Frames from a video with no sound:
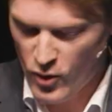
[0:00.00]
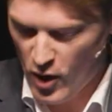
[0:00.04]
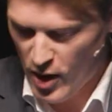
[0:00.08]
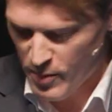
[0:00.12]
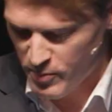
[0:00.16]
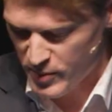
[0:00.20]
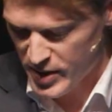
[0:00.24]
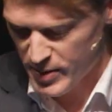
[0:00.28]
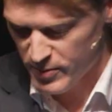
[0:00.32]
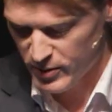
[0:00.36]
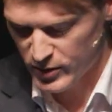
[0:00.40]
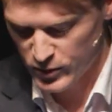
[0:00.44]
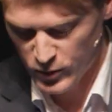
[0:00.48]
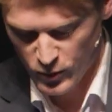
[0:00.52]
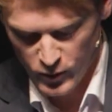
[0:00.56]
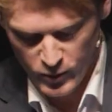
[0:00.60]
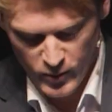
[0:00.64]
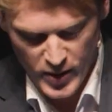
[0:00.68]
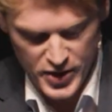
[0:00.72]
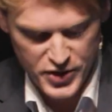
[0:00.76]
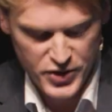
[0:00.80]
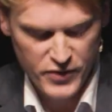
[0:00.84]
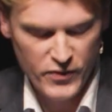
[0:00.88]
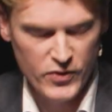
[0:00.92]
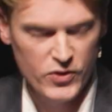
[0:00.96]
crime people and all the
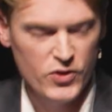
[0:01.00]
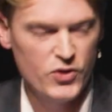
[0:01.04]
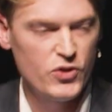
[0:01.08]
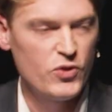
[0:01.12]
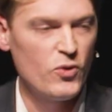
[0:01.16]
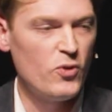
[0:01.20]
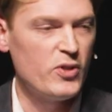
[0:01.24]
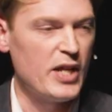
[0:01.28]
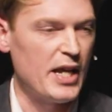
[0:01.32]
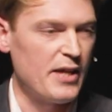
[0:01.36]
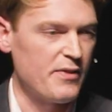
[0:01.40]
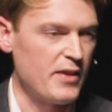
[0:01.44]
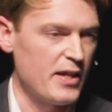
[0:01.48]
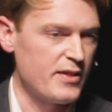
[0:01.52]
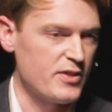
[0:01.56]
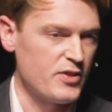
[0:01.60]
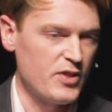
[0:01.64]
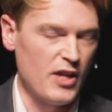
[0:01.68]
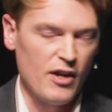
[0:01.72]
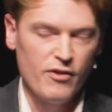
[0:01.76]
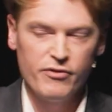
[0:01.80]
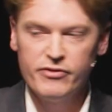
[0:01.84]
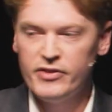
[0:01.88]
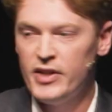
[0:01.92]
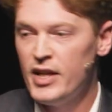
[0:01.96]
rest of it to sort out that
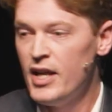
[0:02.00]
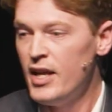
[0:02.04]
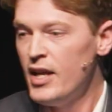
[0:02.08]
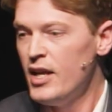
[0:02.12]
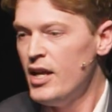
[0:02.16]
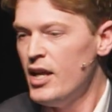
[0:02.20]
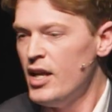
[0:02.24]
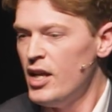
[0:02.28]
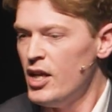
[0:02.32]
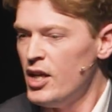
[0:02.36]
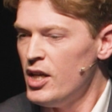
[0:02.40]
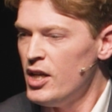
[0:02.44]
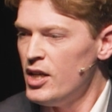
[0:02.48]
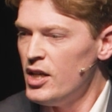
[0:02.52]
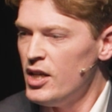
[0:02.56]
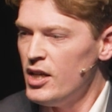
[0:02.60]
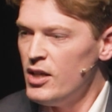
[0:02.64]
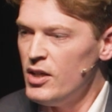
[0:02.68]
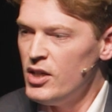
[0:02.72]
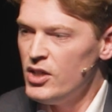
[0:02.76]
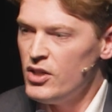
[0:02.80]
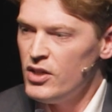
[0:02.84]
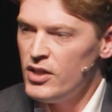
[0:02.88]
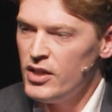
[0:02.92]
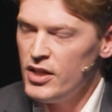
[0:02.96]
stuff.
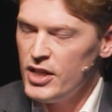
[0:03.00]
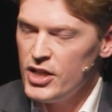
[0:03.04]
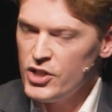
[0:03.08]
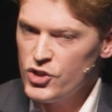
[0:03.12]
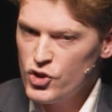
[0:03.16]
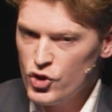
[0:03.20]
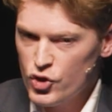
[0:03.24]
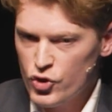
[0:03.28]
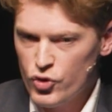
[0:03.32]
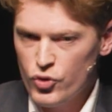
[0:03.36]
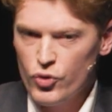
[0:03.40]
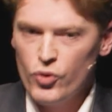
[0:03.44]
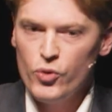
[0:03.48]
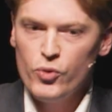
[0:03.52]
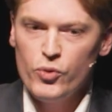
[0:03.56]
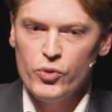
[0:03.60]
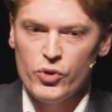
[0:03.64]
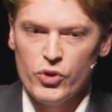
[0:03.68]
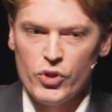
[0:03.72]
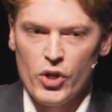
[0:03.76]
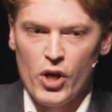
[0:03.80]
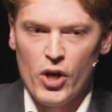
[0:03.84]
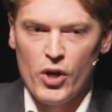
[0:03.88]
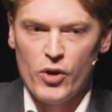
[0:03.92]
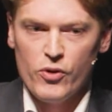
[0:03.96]
It's
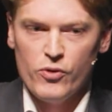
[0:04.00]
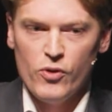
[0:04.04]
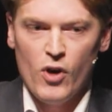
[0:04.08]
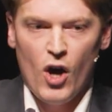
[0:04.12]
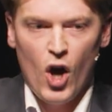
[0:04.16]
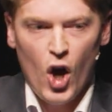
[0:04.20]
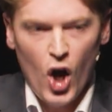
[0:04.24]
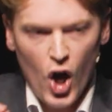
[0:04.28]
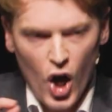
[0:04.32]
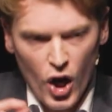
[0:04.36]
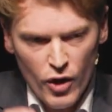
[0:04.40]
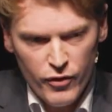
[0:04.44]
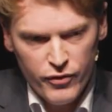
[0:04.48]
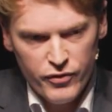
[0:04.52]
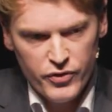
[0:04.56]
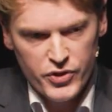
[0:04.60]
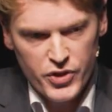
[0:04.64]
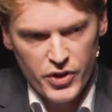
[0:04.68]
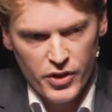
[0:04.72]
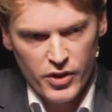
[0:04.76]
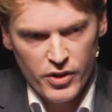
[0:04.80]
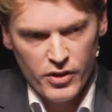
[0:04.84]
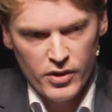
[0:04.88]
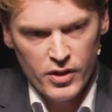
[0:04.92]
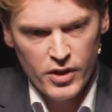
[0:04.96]
true,
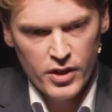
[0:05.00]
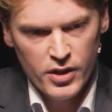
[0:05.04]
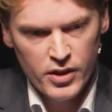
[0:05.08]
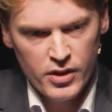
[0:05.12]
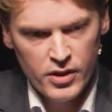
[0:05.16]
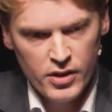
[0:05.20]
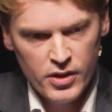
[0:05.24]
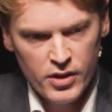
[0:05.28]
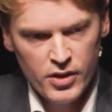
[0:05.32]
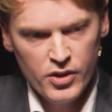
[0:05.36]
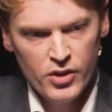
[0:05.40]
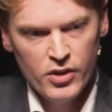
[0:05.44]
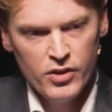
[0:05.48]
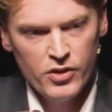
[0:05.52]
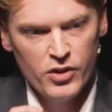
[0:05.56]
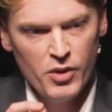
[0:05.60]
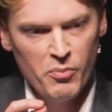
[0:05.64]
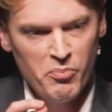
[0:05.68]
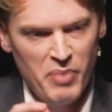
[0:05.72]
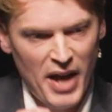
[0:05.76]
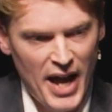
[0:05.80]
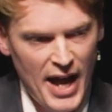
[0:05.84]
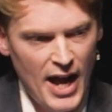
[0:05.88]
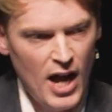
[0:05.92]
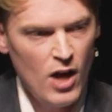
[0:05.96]
often the
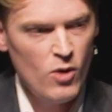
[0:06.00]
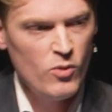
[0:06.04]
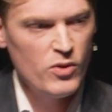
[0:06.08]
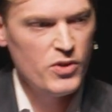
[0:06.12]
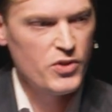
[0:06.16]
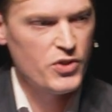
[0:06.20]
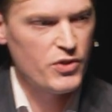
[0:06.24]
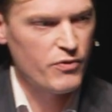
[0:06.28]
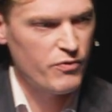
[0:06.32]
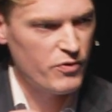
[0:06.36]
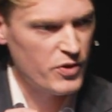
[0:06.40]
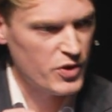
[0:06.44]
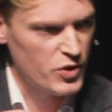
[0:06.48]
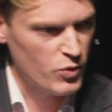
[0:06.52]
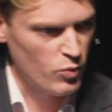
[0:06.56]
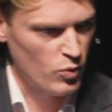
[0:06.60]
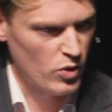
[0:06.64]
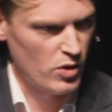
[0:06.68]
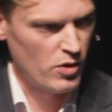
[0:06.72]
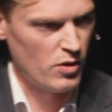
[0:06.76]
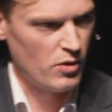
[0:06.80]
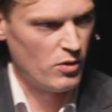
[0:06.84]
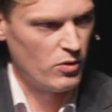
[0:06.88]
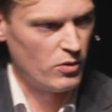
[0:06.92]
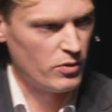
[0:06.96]
powers of this
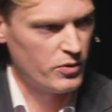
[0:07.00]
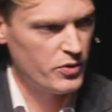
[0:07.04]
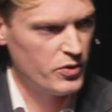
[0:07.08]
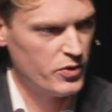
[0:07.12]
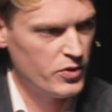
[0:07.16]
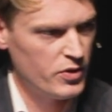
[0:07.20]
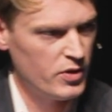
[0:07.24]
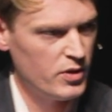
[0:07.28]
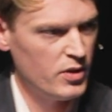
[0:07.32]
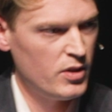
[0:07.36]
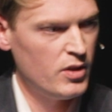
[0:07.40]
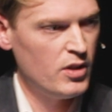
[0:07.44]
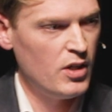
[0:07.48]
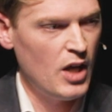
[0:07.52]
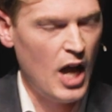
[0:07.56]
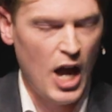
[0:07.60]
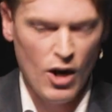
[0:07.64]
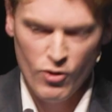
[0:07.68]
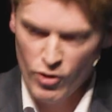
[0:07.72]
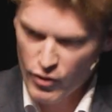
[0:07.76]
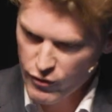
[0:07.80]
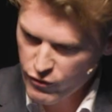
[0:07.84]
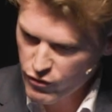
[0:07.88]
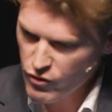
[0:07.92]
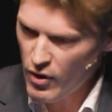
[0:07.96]
world
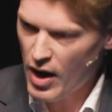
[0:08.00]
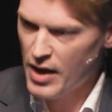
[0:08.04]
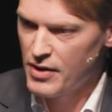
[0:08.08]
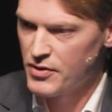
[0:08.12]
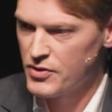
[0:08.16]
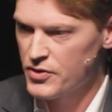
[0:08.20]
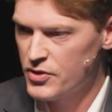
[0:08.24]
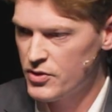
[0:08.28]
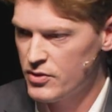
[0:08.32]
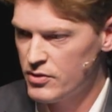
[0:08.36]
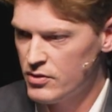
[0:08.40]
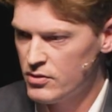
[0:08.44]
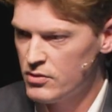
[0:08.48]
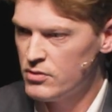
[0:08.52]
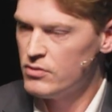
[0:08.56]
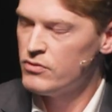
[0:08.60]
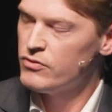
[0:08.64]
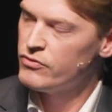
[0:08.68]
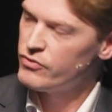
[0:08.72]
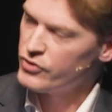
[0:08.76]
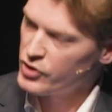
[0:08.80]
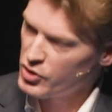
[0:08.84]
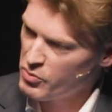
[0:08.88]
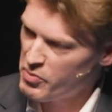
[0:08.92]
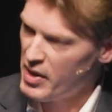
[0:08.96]
are a front
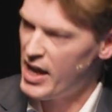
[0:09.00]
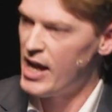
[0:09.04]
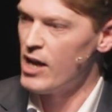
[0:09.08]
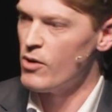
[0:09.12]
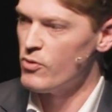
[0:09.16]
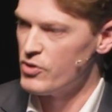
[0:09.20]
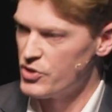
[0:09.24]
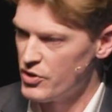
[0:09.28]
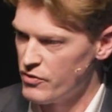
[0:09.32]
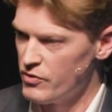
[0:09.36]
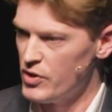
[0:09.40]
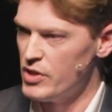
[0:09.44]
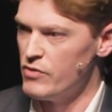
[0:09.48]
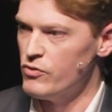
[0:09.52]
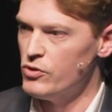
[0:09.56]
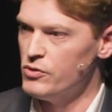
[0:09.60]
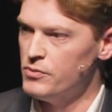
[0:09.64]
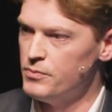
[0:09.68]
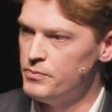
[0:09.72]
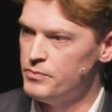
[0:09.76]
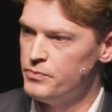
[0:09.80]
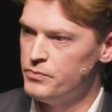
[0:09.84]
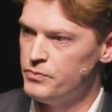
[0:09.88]
for the powers of evil.